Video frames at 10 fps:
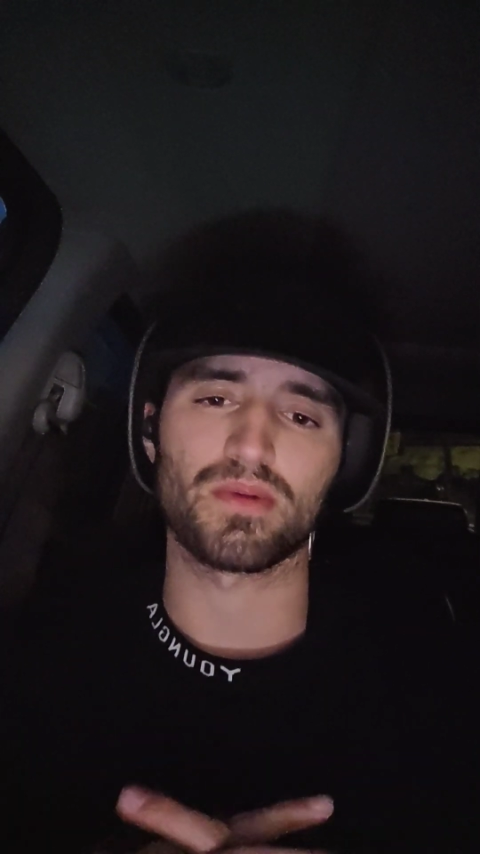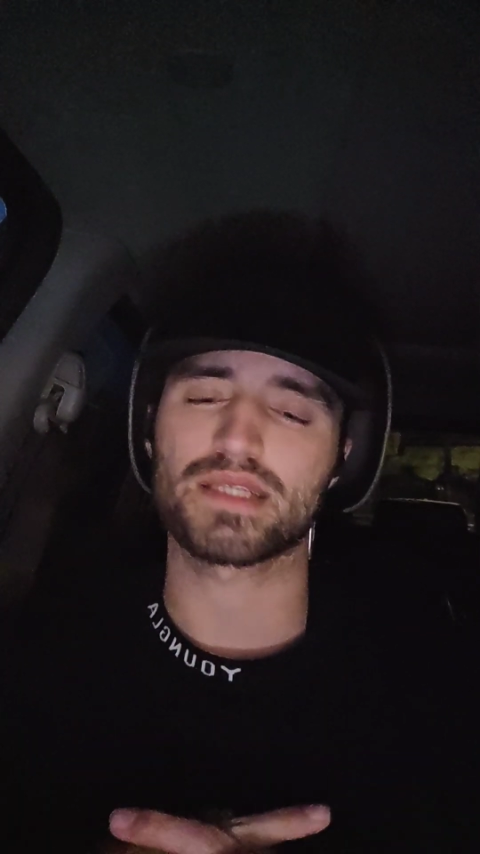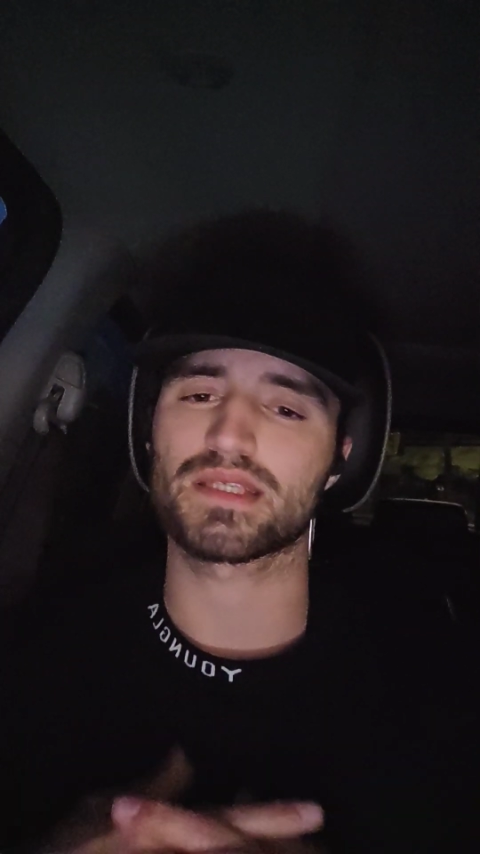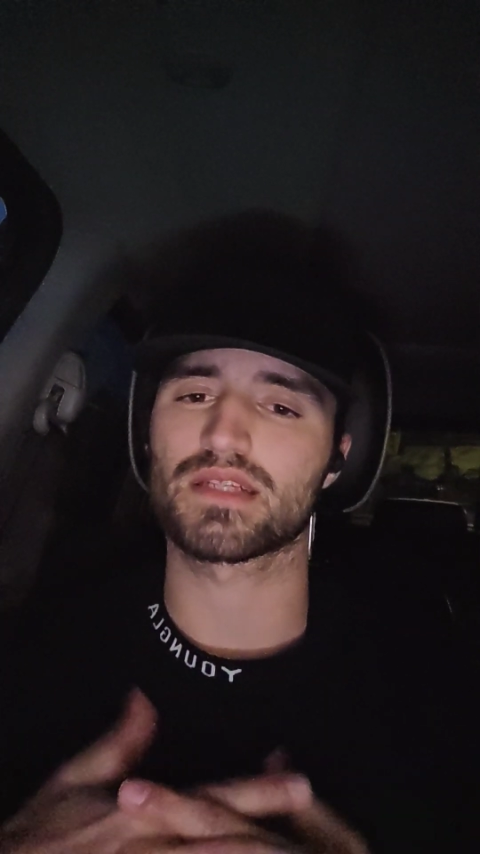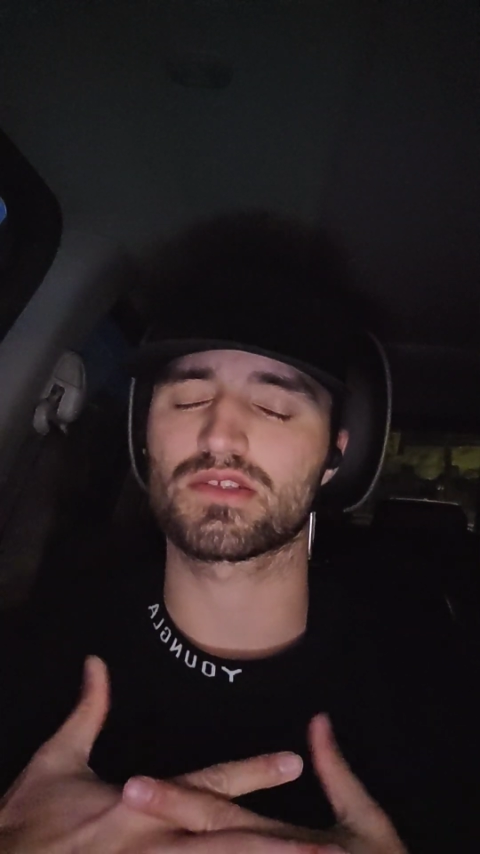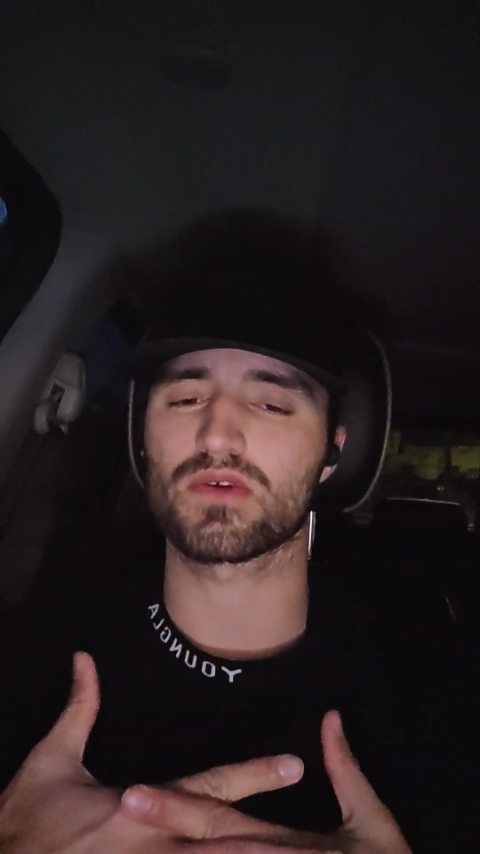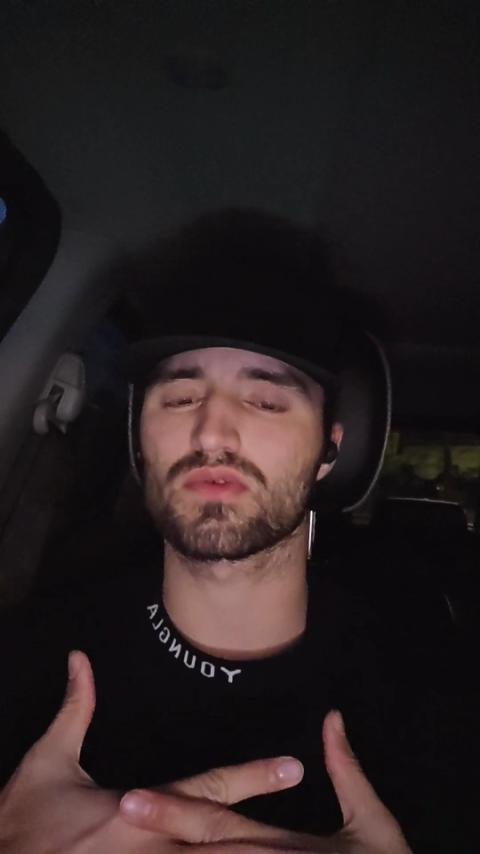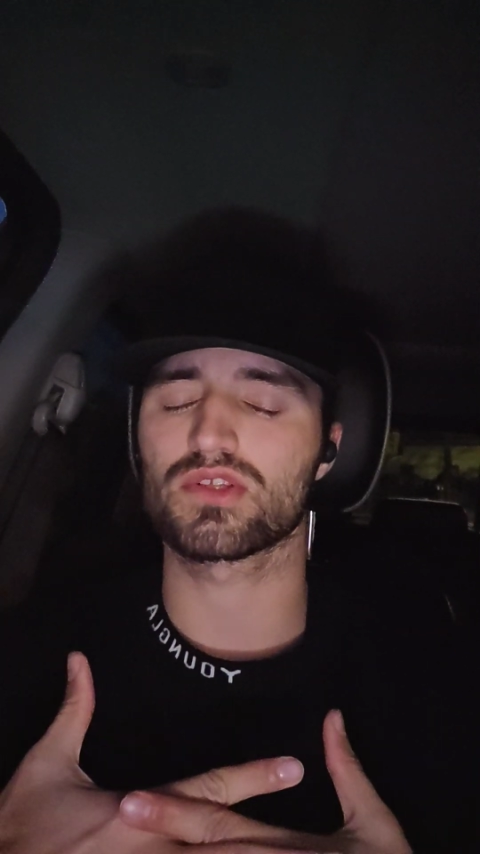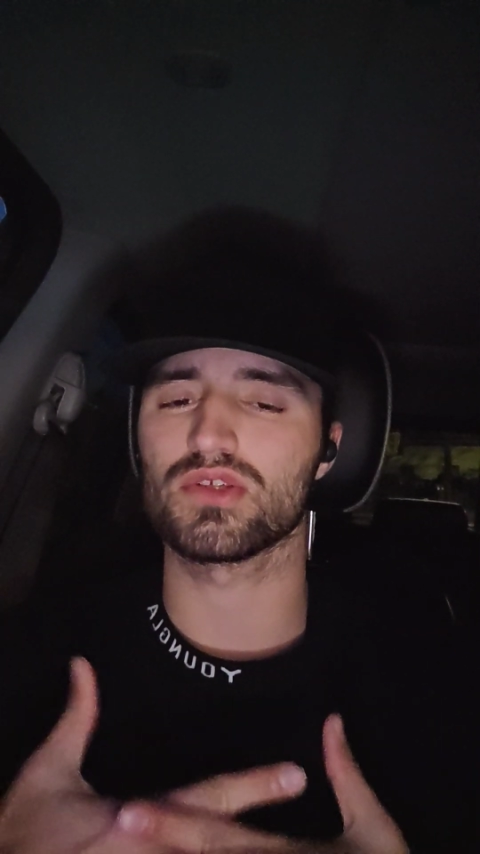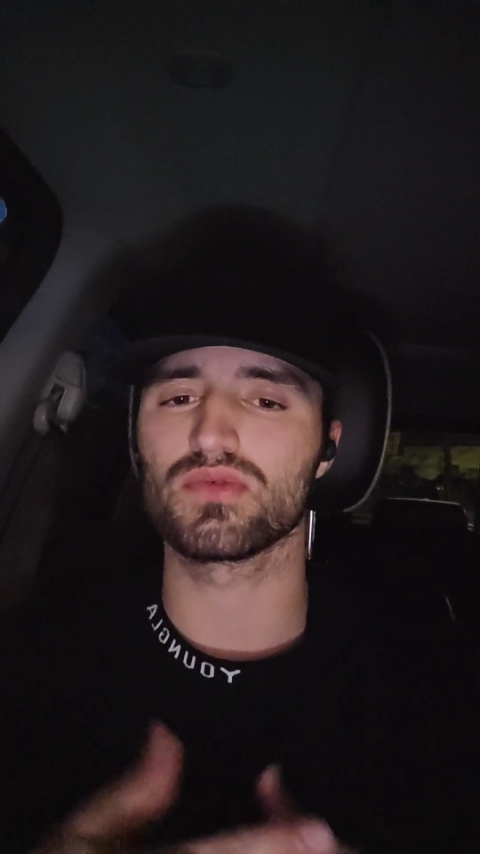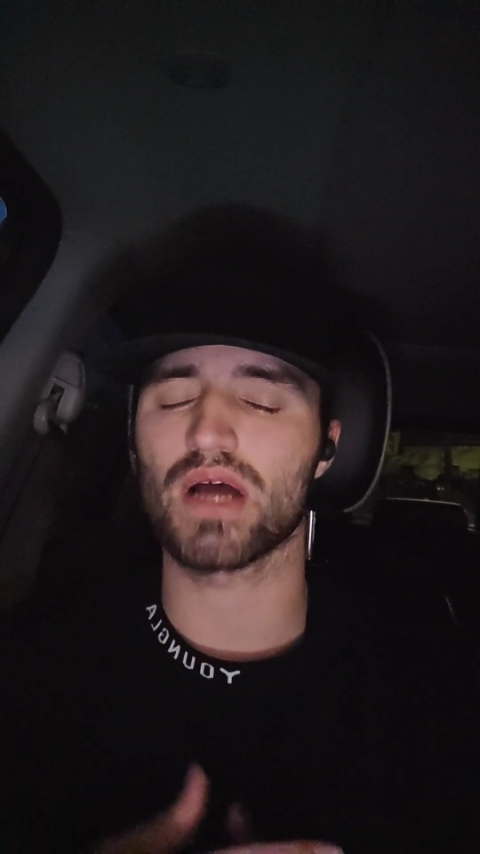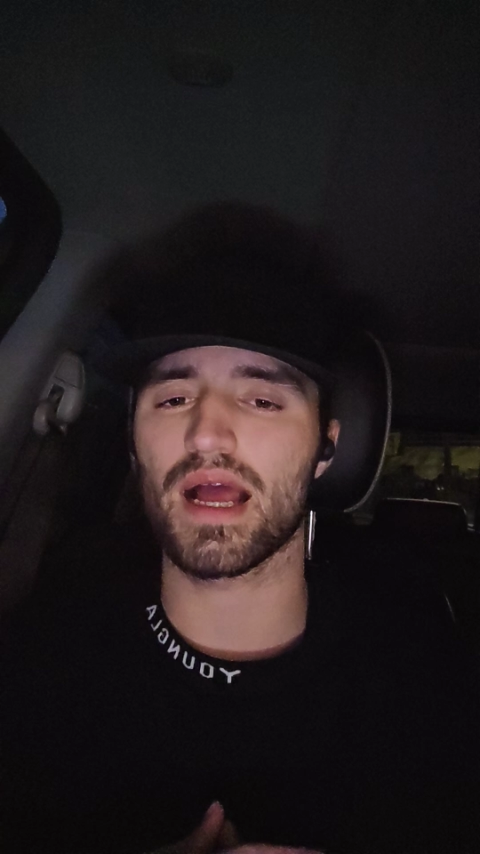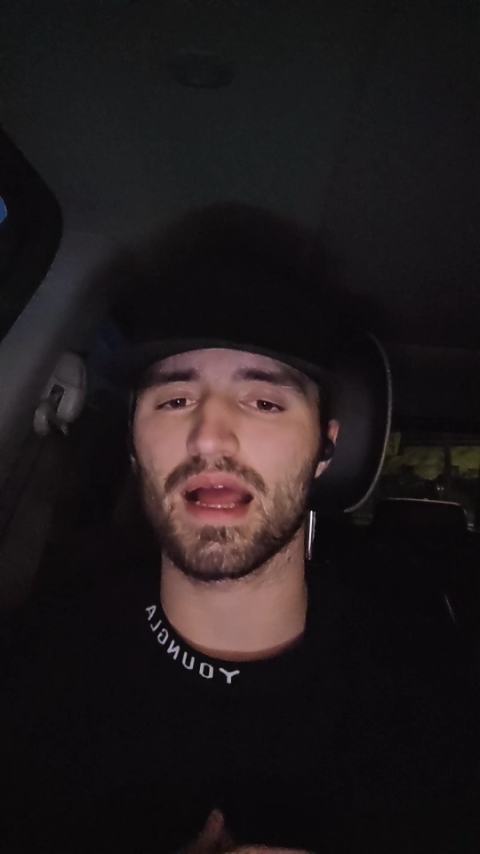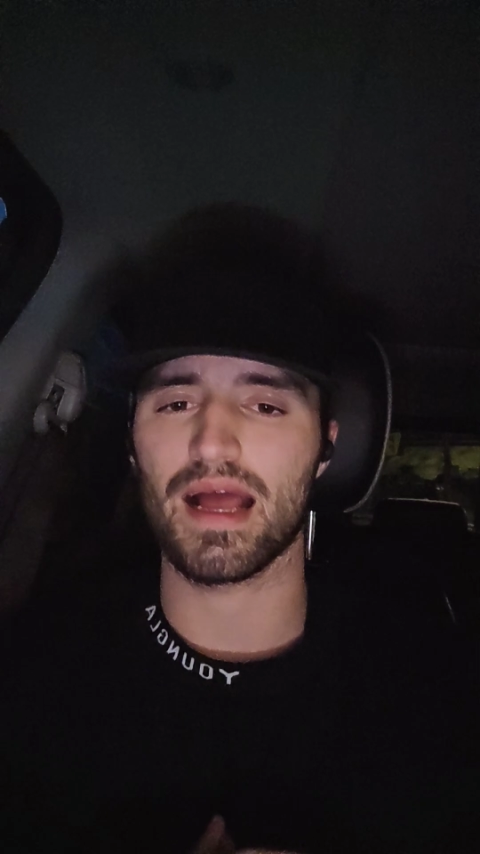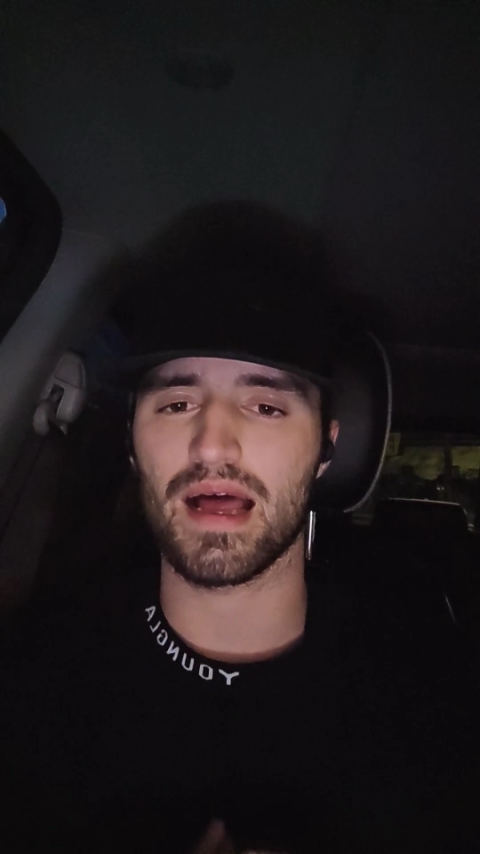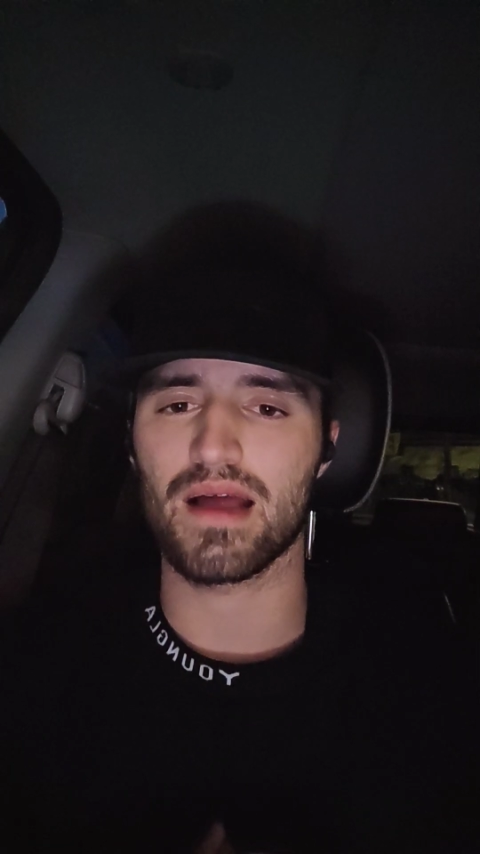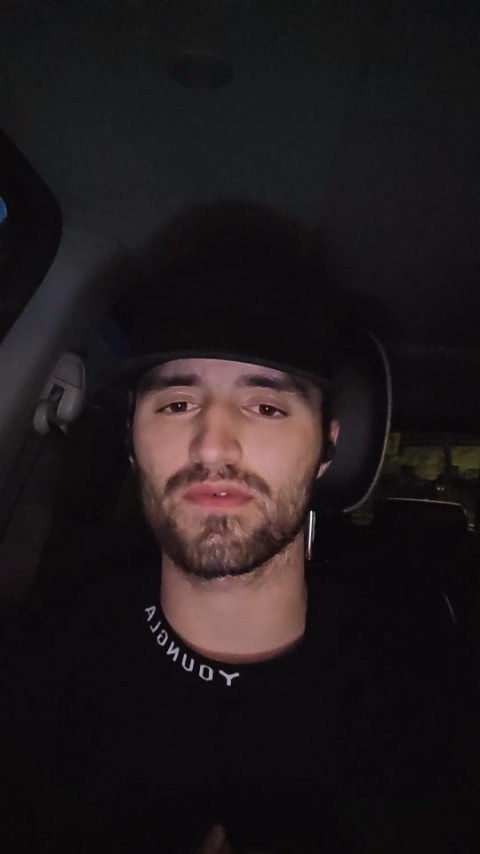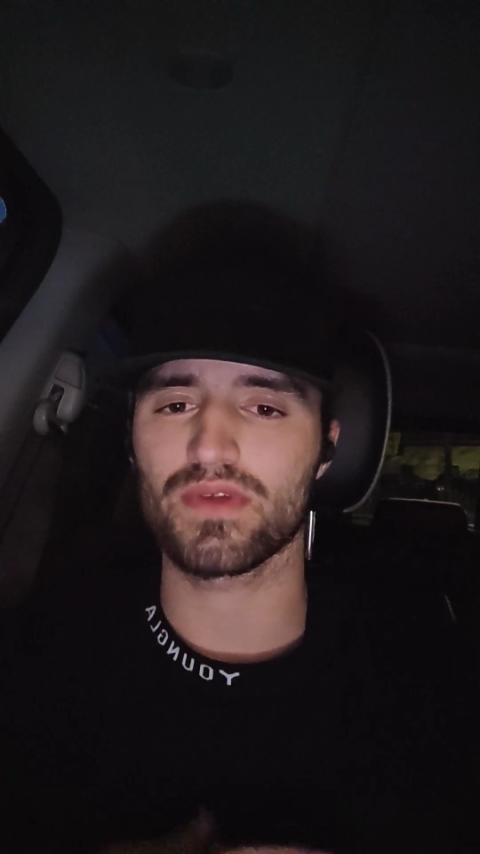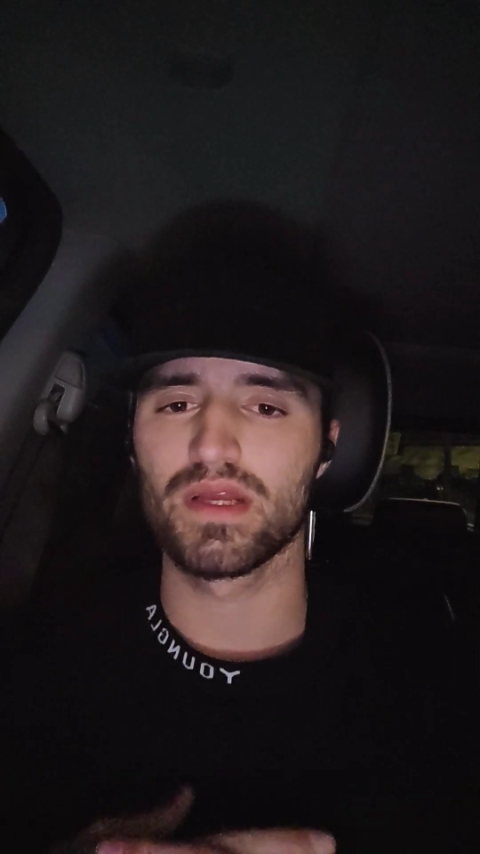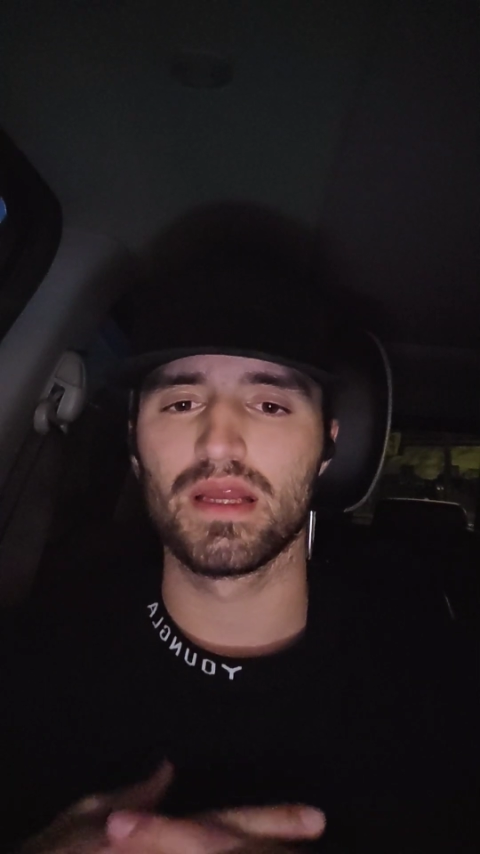I said, so do you not have